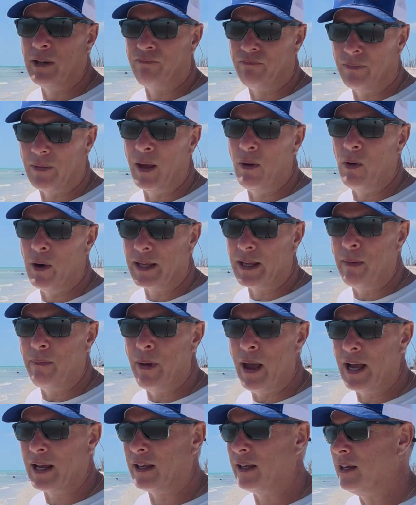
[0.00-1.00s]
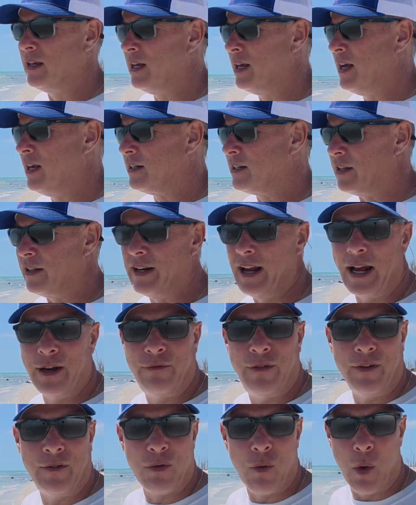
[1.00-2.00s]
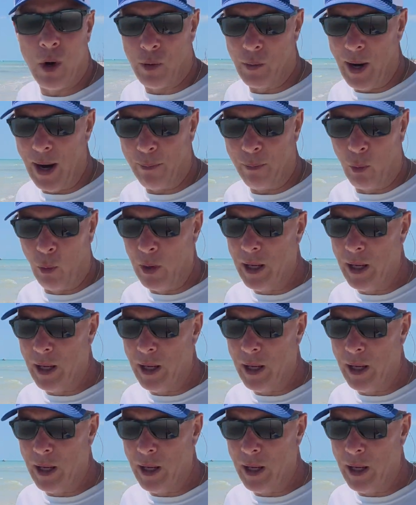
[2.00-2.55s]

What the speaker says: what? They want to get back to the 951 ramp.